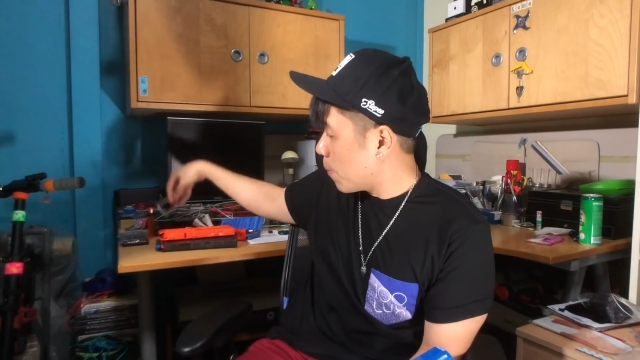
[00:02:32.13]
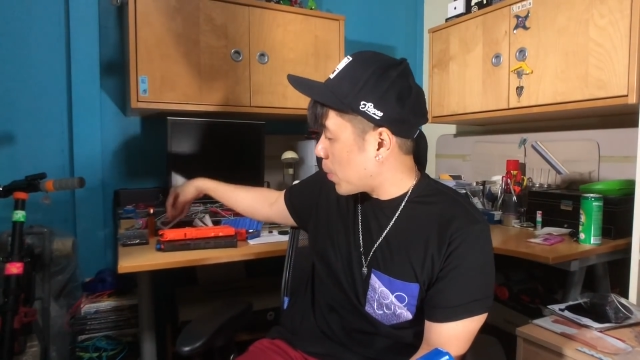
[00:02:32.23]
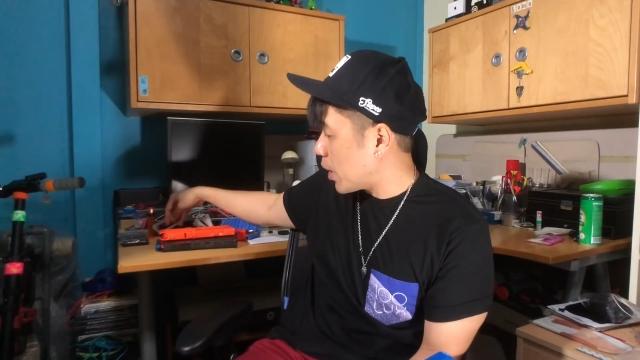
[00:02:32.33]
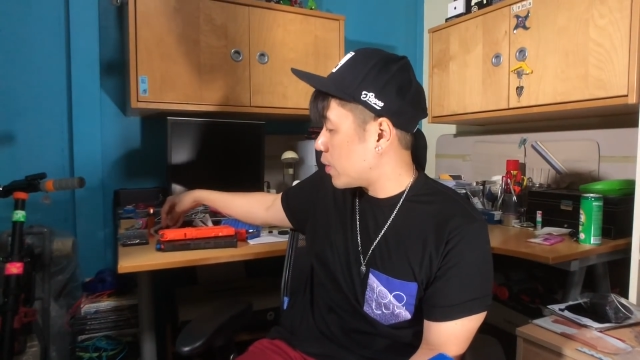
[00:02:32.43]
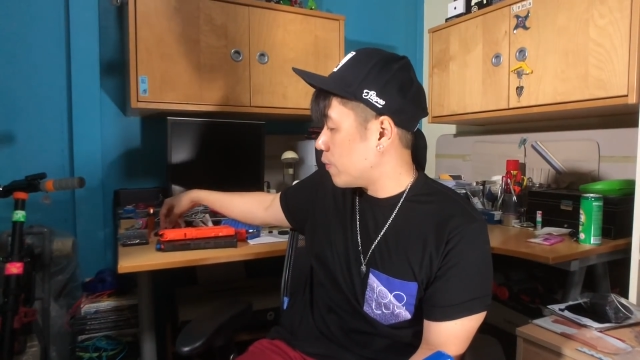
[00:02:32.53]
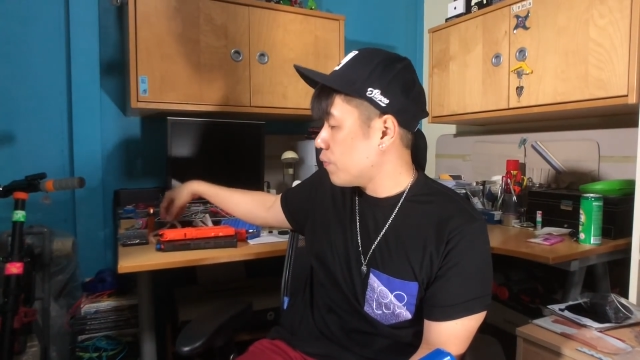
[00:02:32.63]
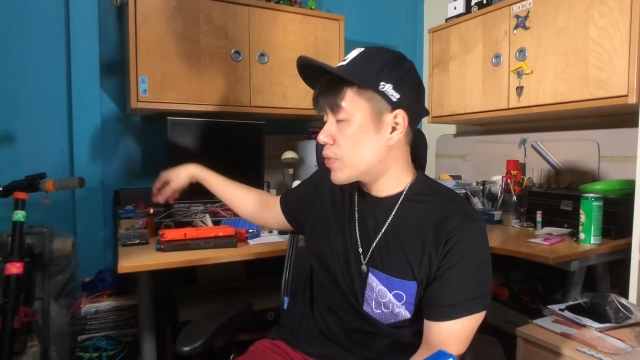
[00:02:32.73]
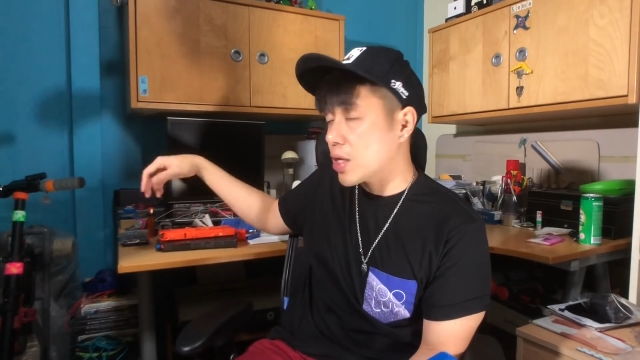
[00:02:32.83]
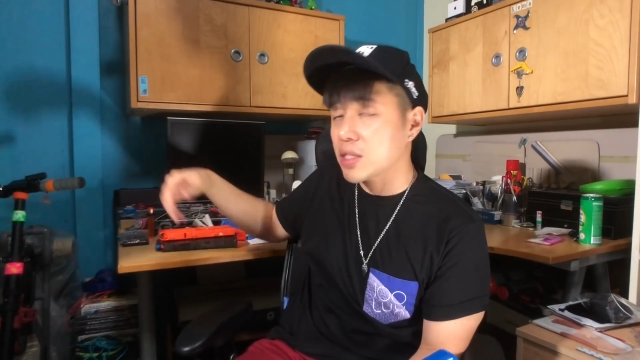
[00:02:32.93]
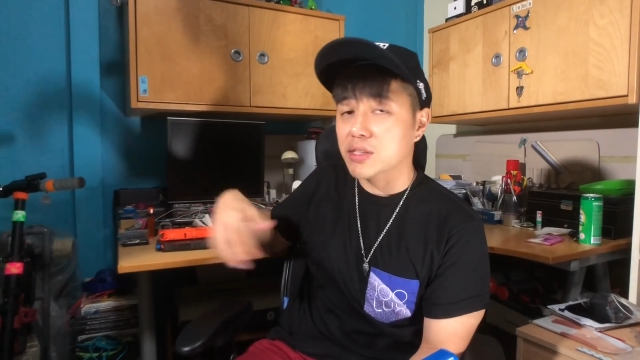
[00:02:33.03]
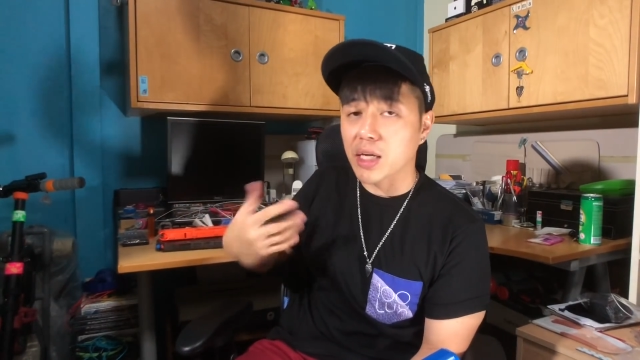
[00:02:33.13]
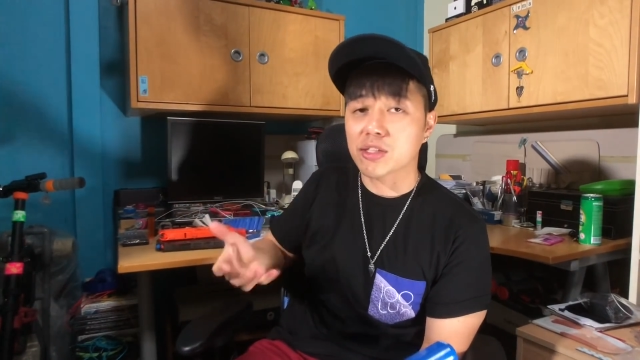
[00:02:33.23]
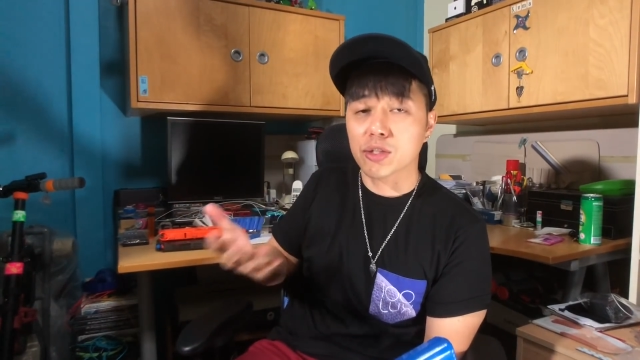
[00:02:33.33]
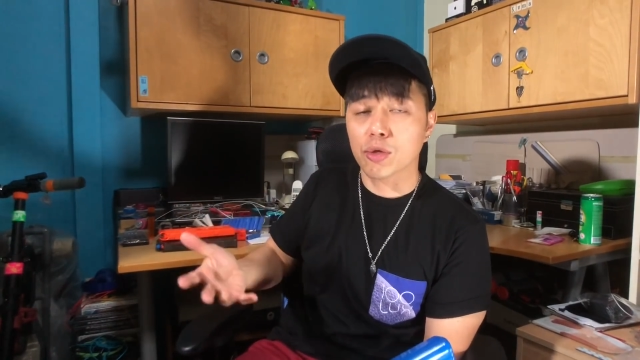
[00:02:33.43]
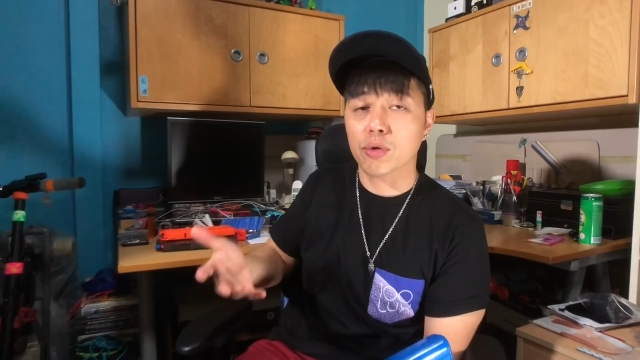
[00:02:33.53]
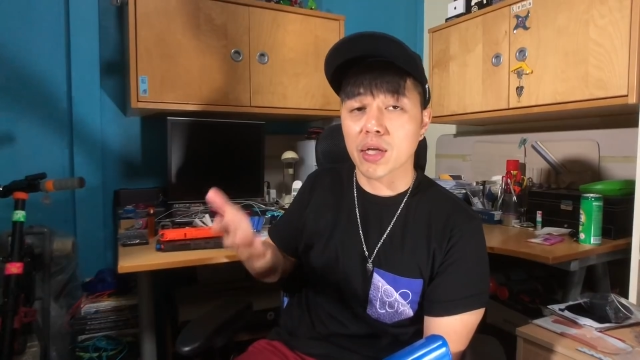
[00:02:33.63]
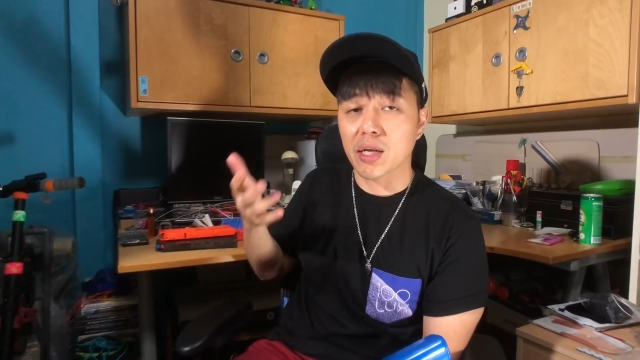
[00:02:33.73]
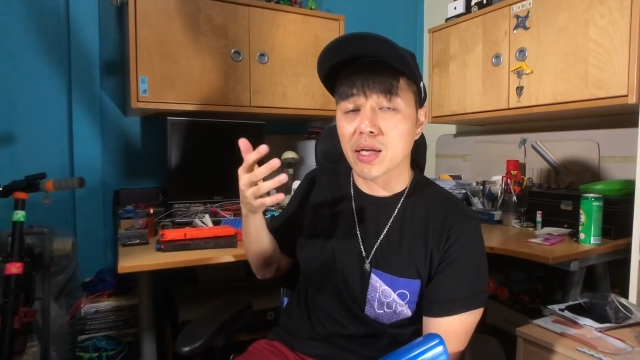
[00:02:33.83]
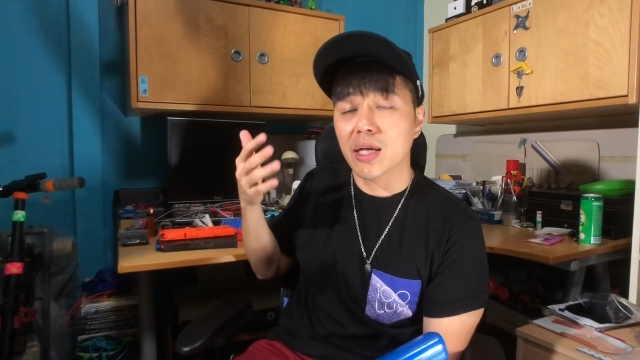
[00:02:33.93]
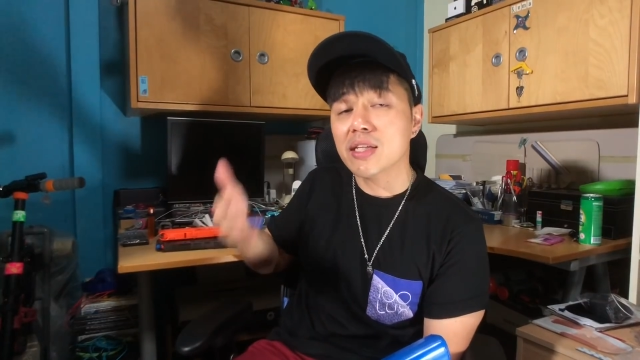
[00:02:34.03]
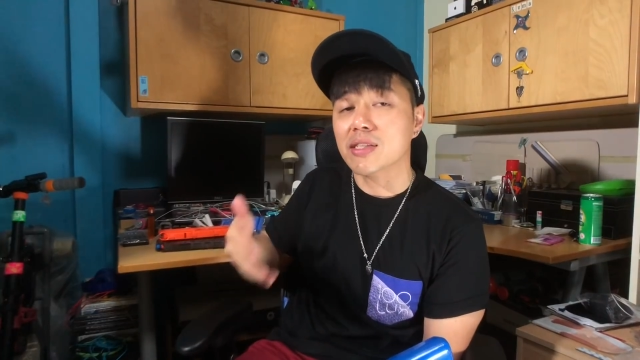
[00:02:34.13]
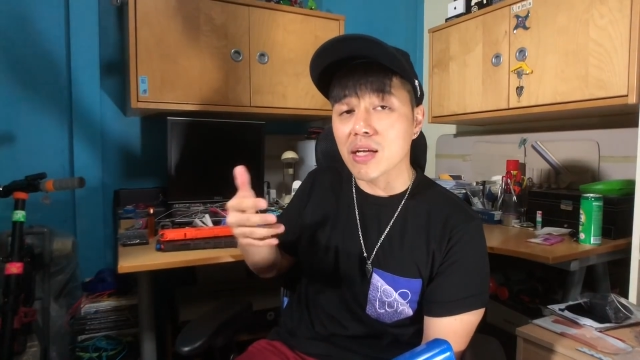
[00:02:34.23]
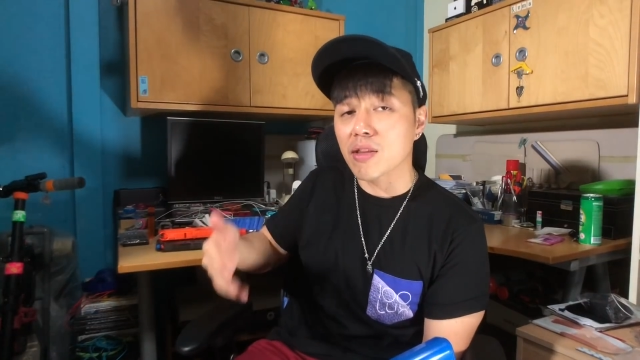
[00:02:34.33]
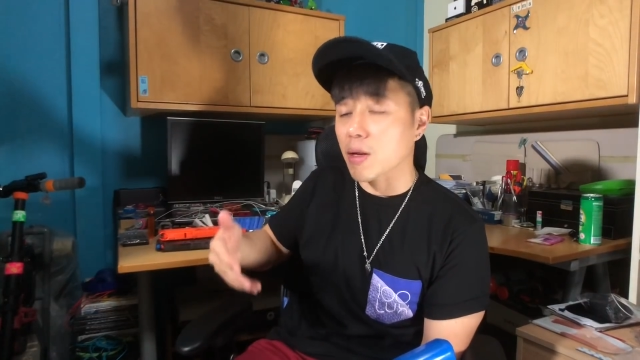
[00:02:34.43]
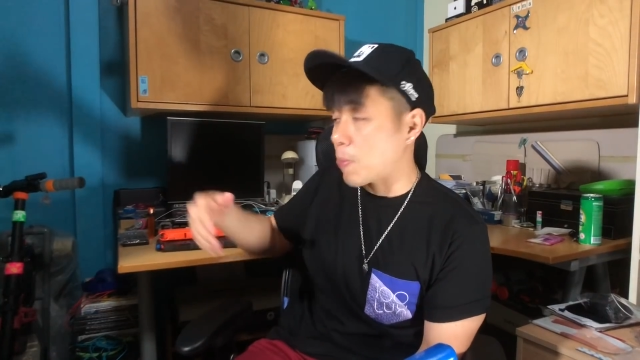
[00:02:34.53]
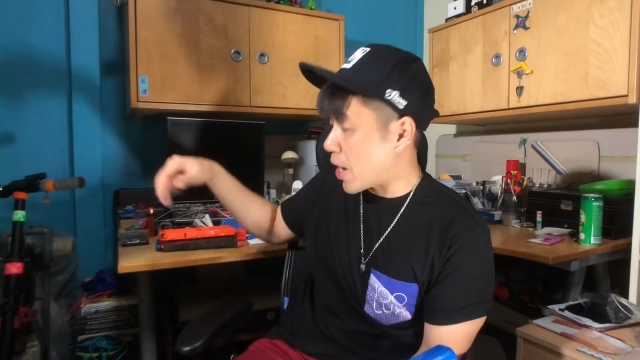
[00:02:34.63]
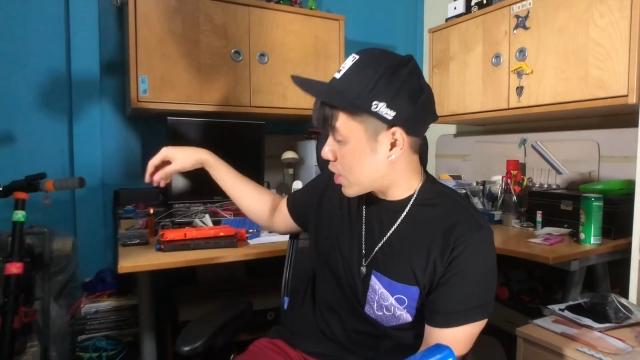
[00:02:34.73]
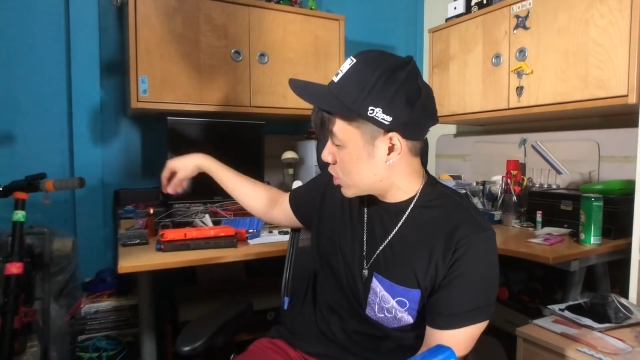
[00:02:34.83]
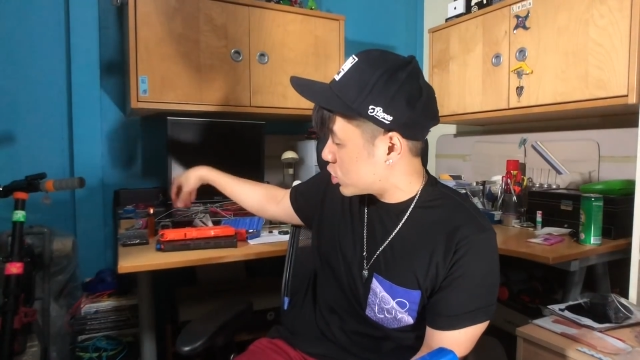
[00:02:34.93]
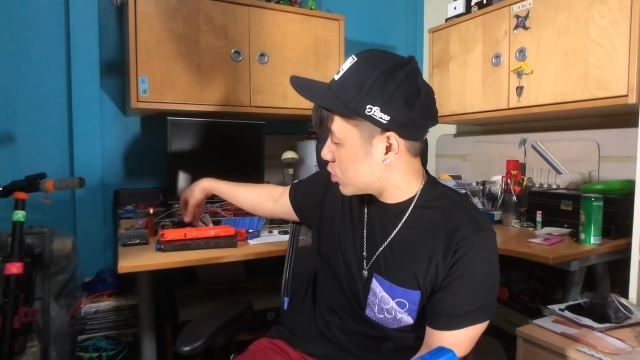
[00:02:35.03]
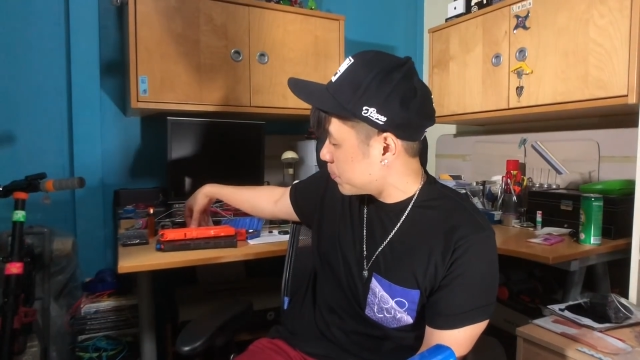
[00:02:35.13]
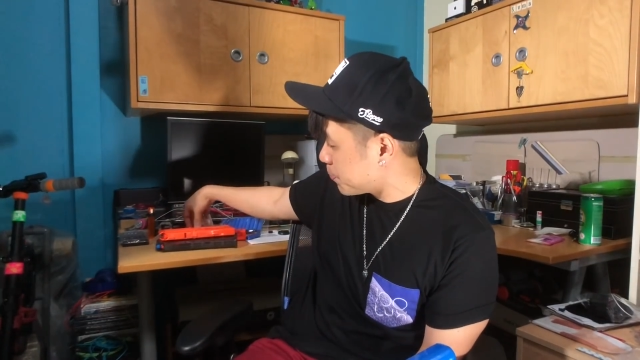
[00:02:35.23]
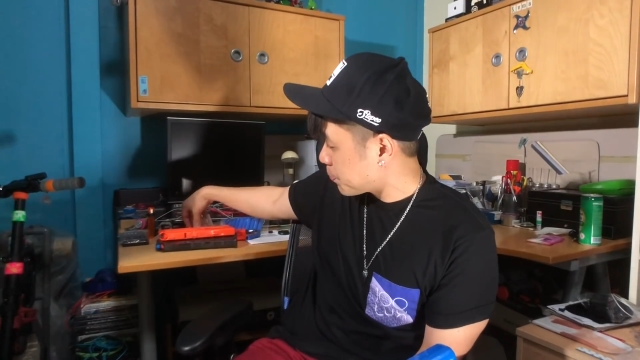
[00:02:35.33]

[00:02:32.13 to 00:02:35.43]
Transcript: but it is nice to know that it is in that package.